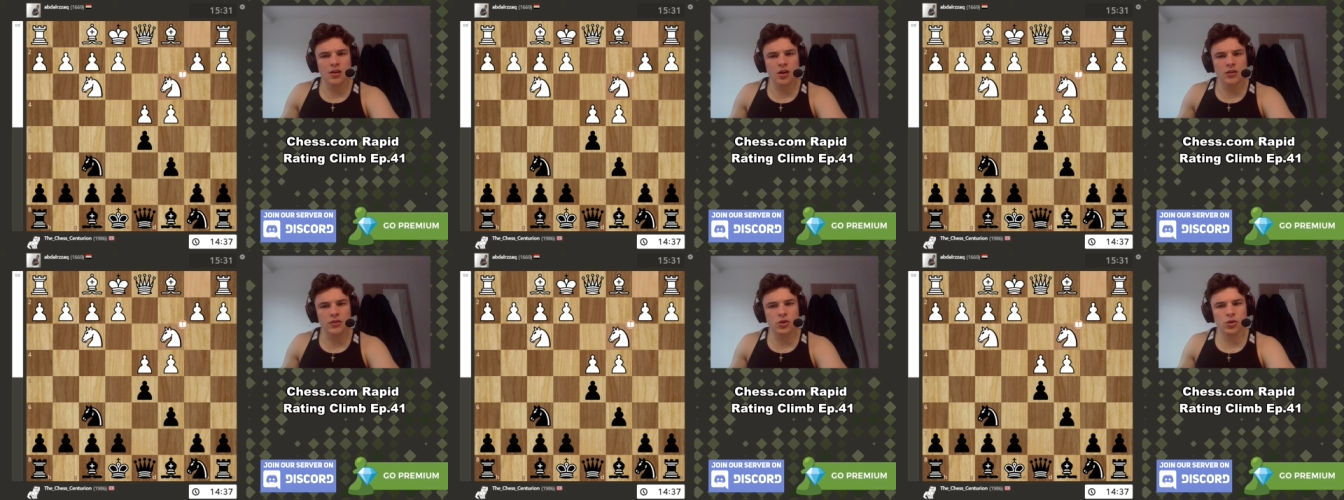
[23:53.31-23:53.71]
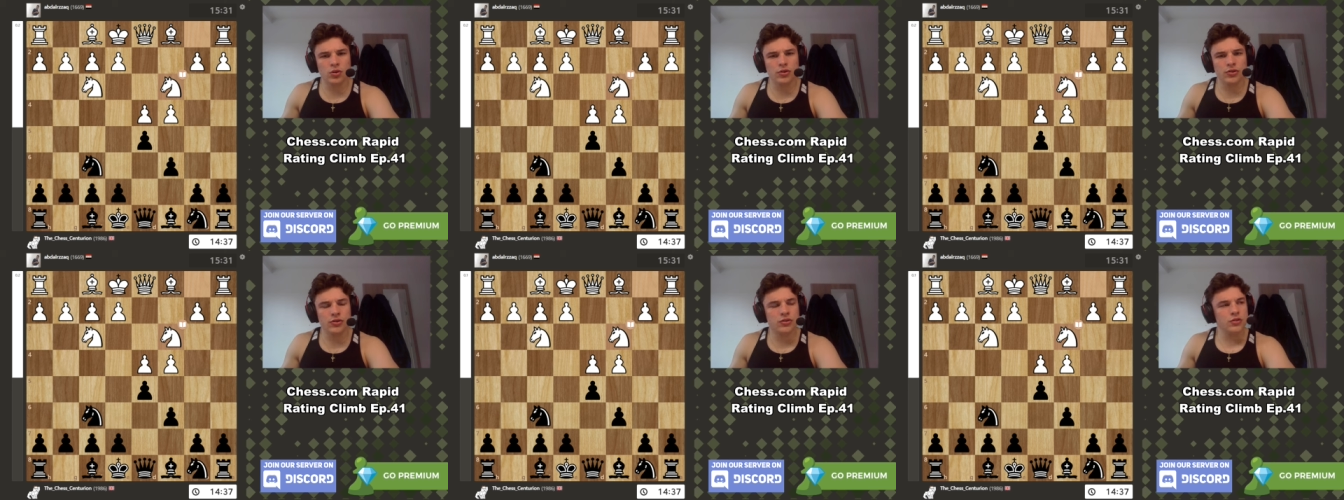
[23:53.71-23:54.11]
Of
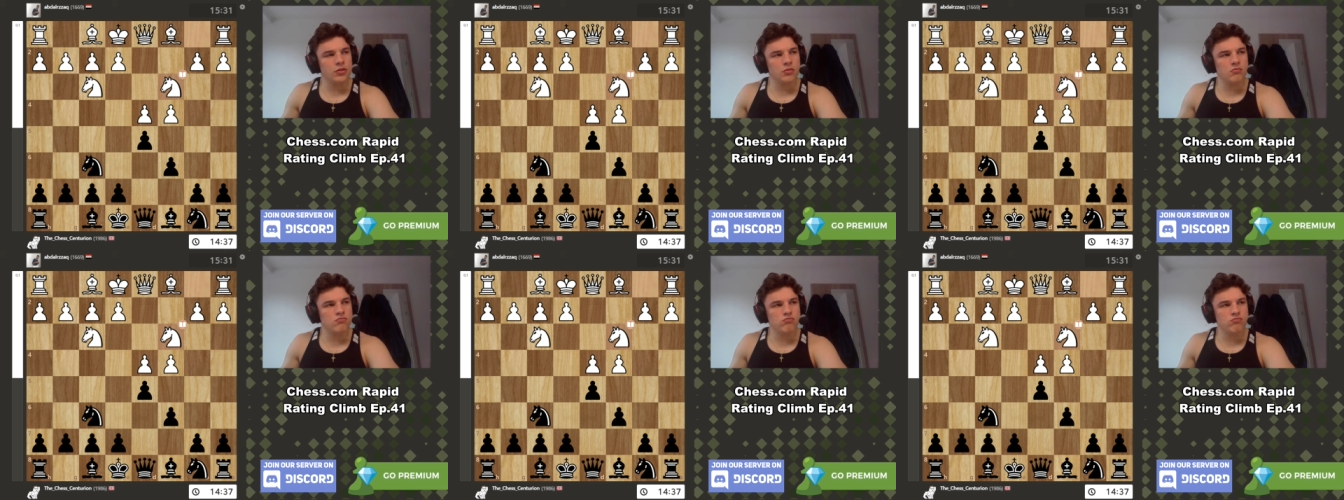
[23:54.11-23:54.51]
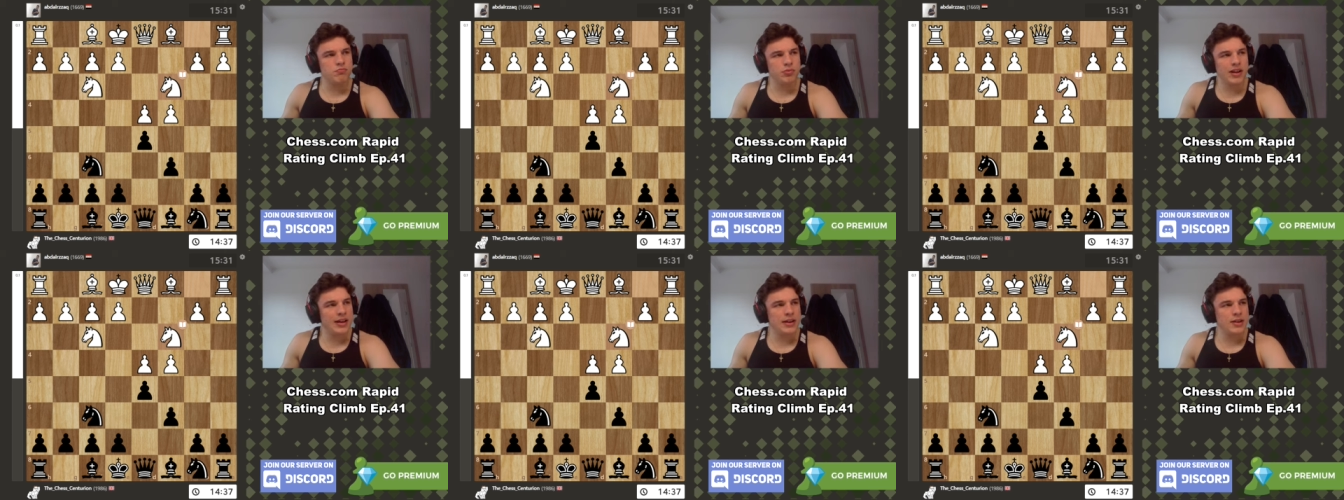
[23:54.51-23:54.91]
course,
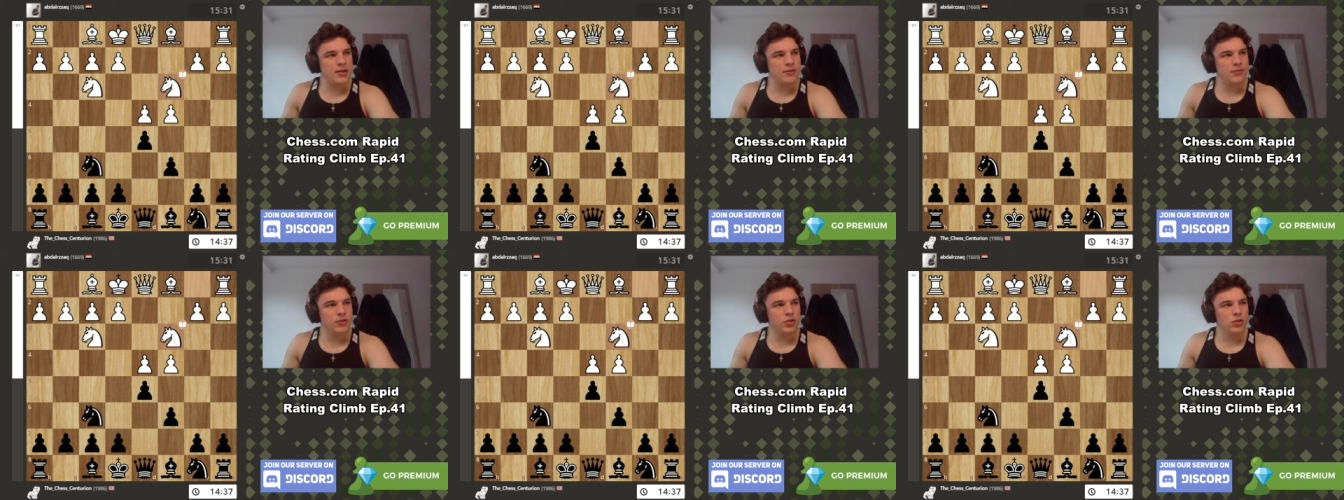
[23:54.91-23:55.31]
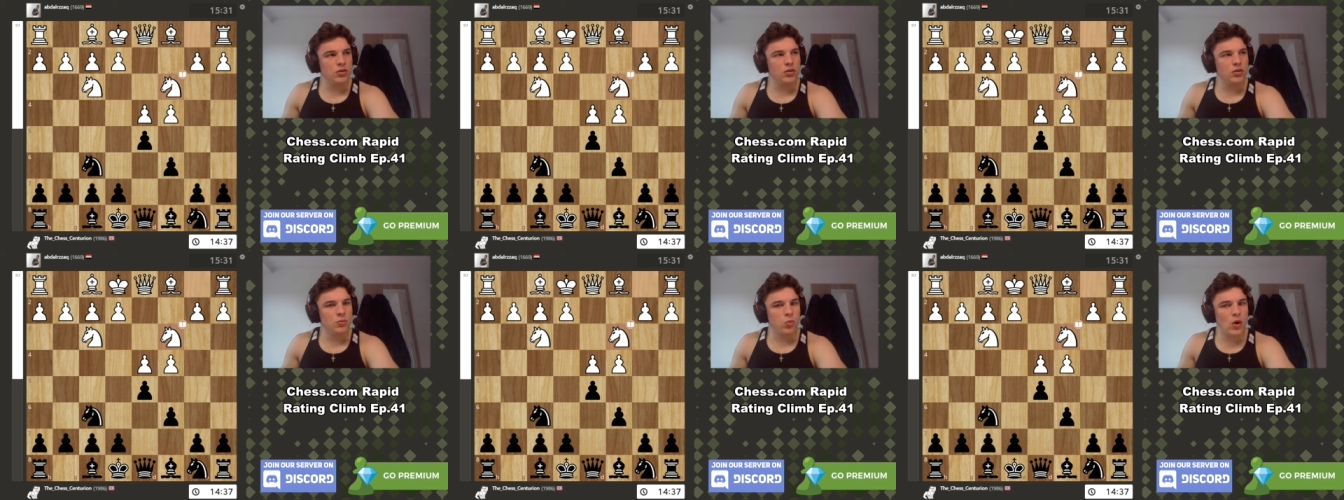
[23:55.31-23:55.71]
play
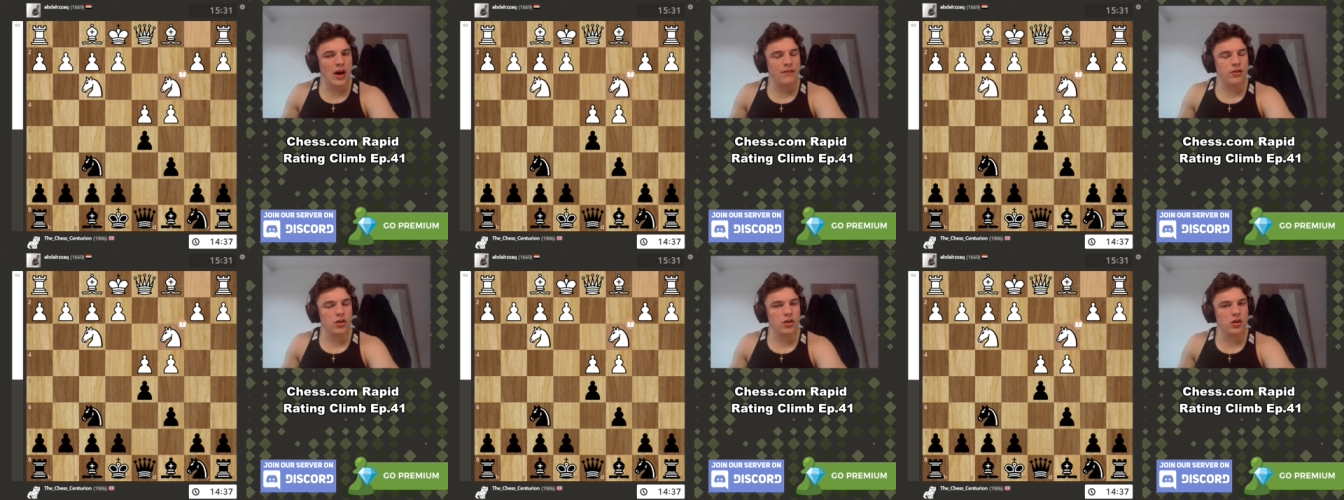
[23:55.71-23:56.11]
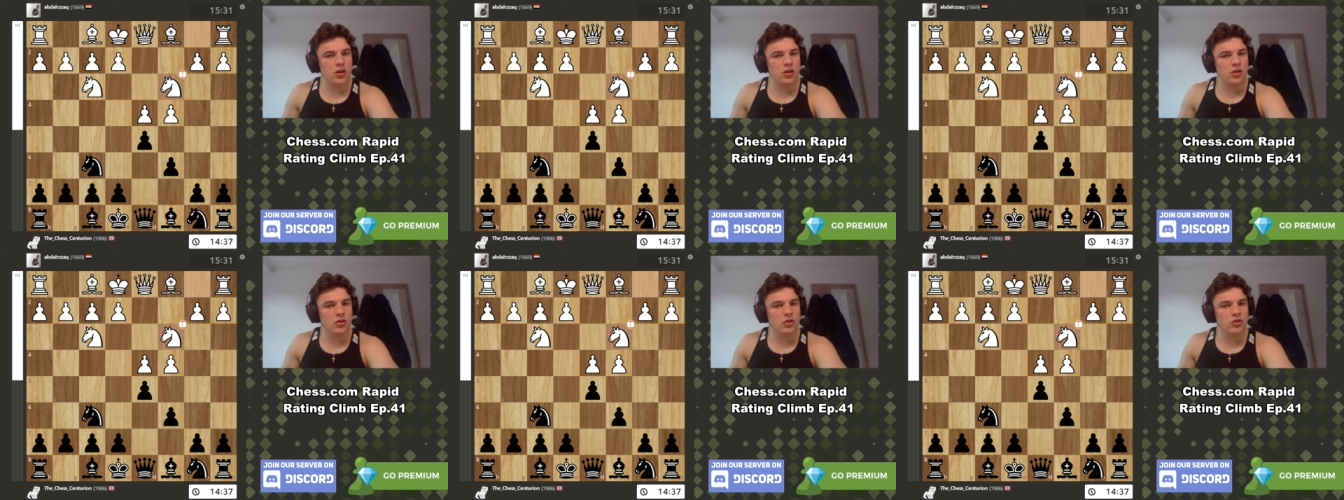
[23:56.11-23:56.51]
to
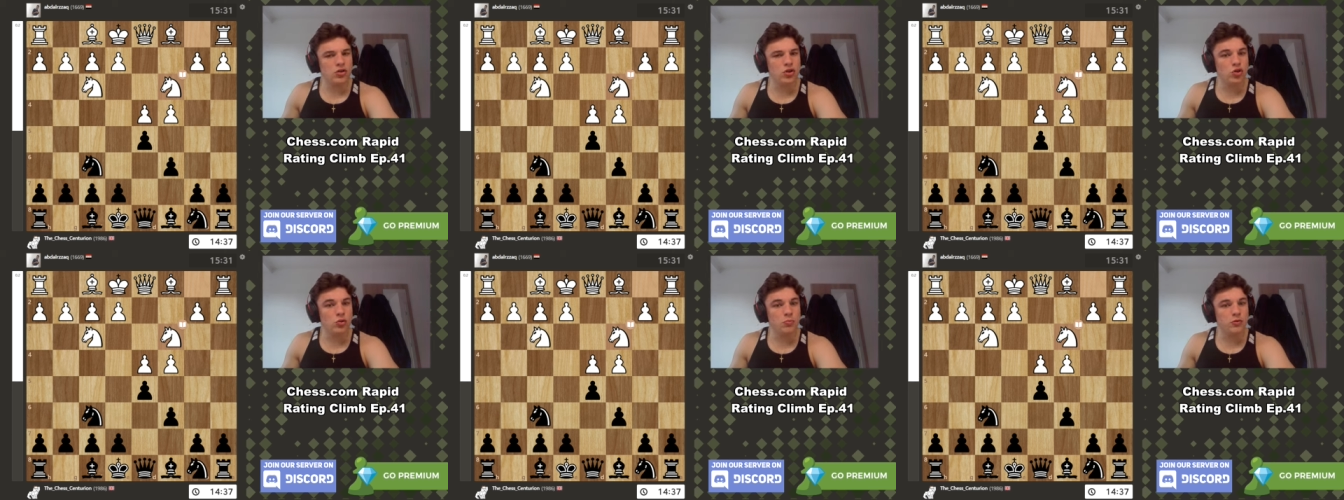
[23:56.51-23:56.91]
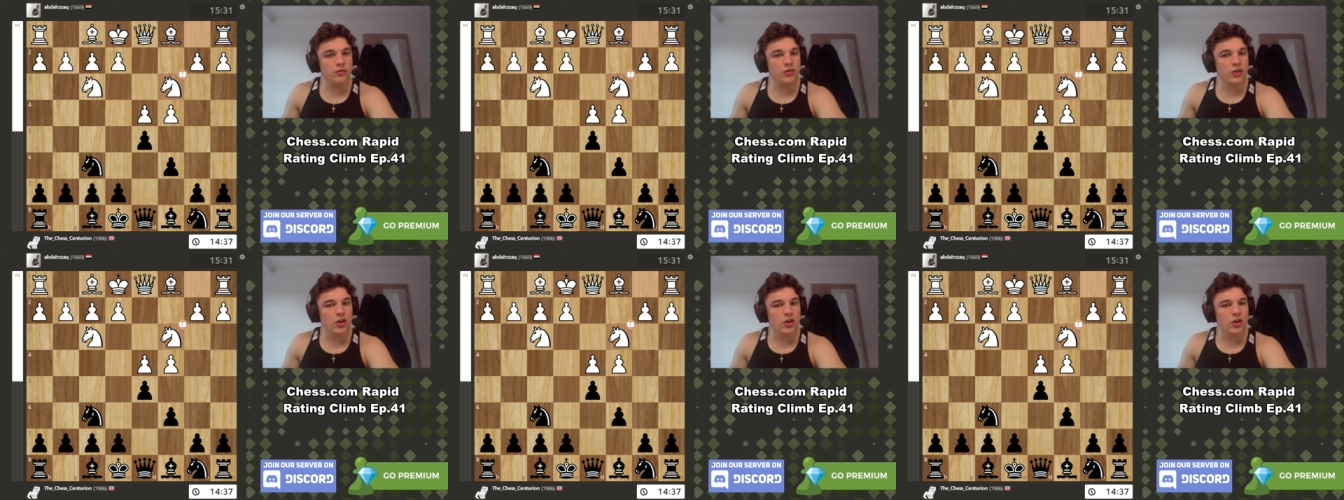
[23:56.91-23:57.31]
whatever you
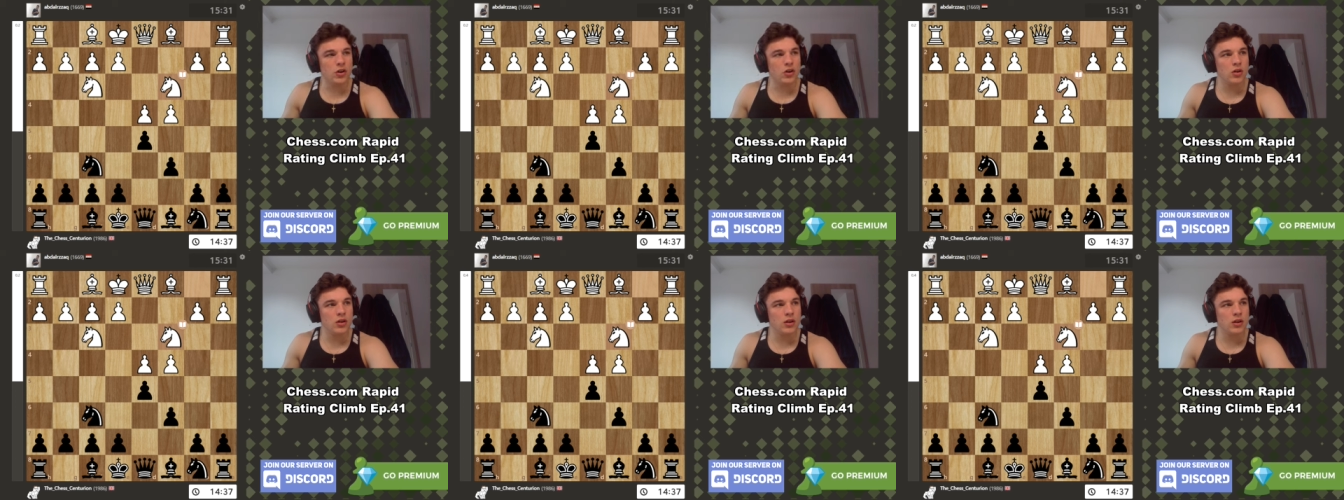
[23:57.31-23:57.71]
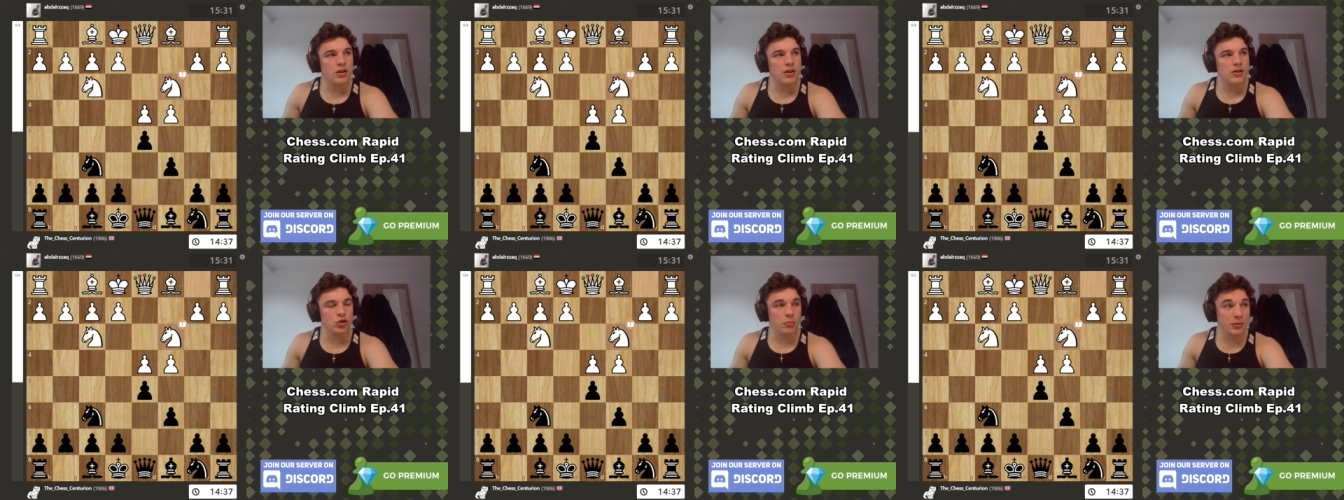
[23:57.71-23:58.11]
prefer
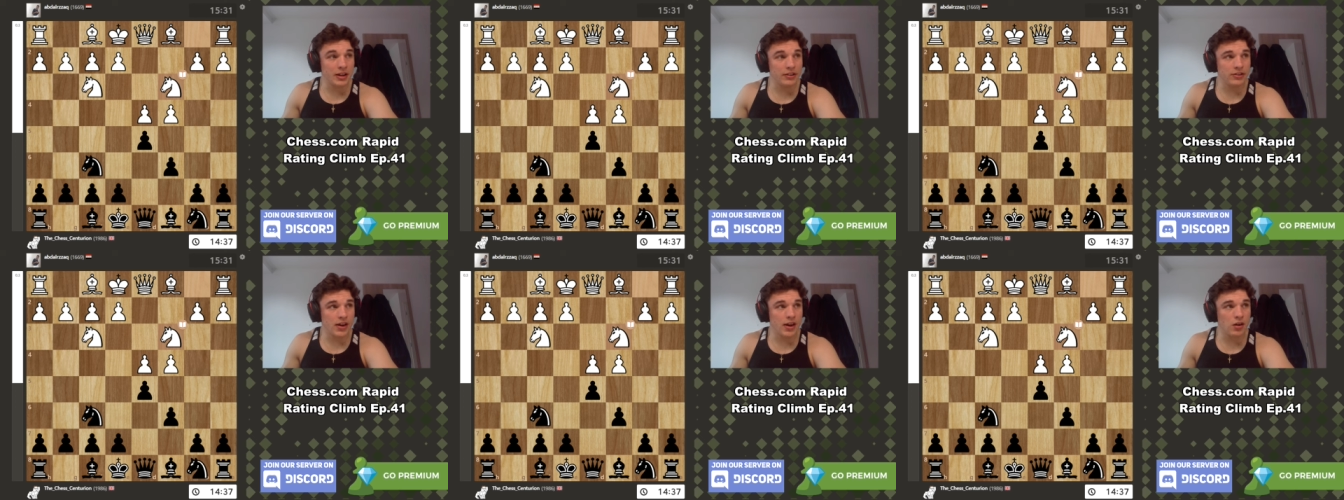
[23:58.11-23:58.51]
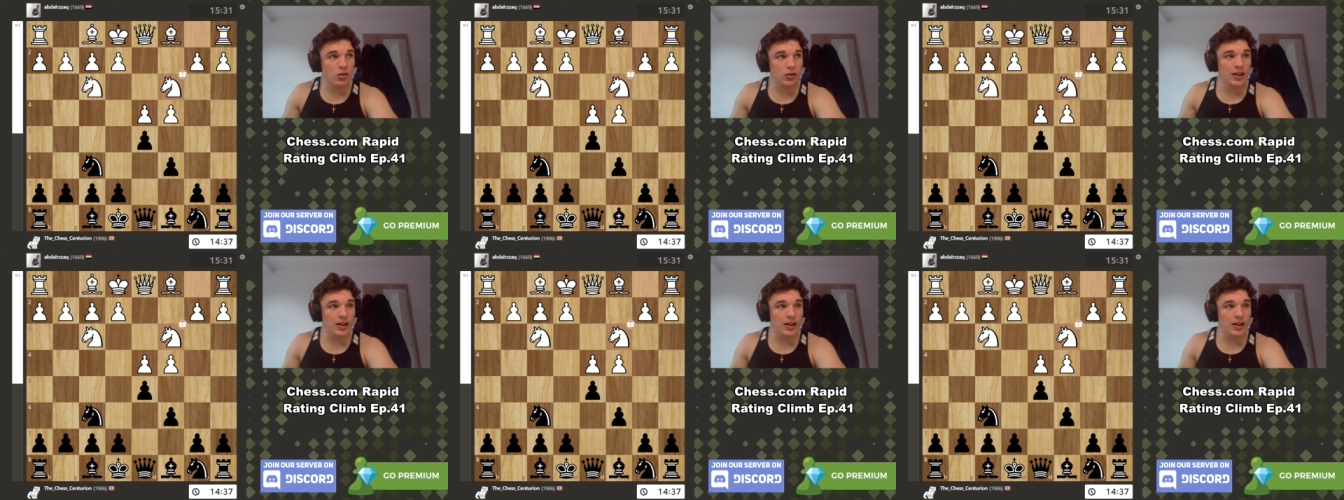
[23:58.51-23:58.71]
in your playstyle.